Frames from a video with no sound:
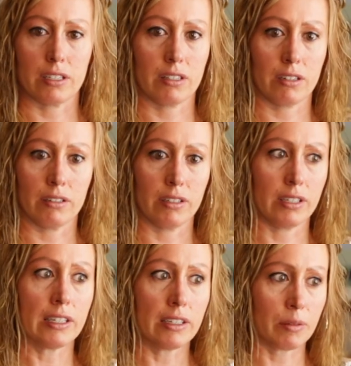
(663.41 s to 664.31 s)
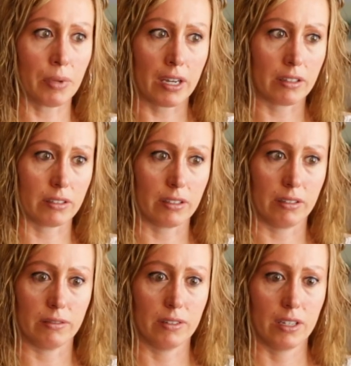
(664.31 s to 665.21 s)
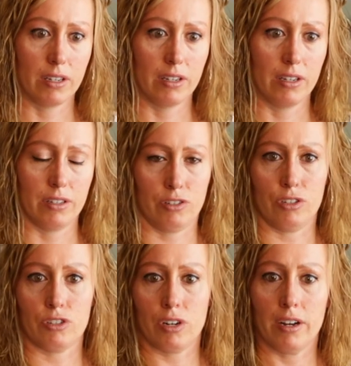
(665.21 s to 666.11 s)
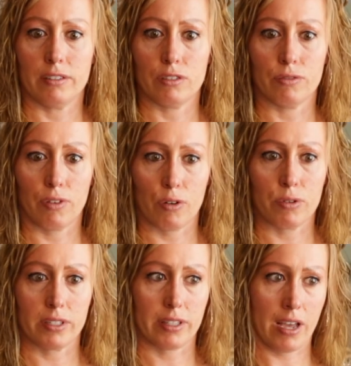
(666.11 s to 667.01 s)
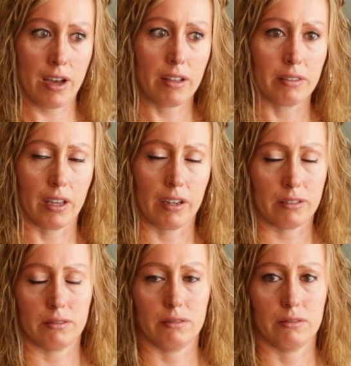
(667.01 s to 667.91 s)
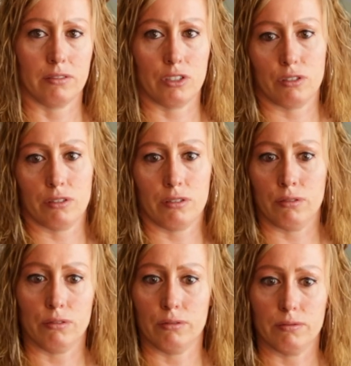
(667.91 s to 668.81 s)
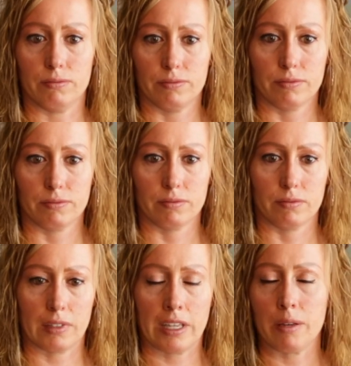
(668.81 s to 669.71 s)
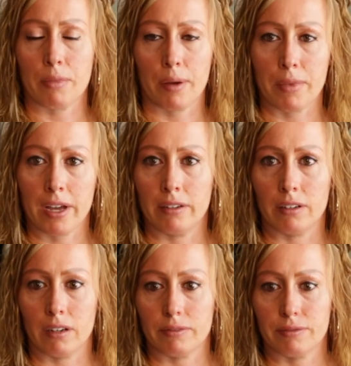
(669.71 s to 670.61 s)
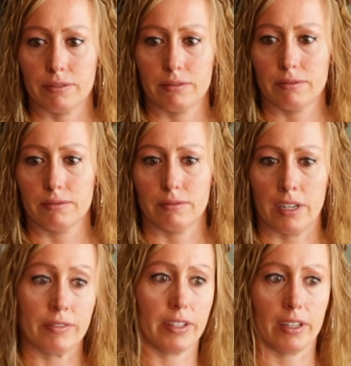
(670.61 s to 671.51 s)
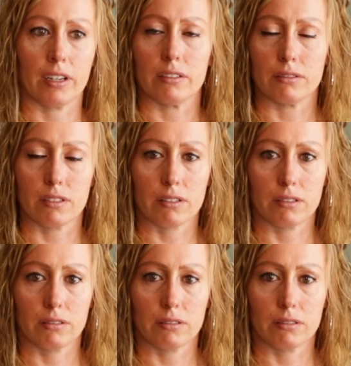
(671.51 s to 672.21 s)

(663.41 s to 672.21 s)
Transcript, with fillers: I started eating better and just trying to focus on that, just to keep my mind off everything else.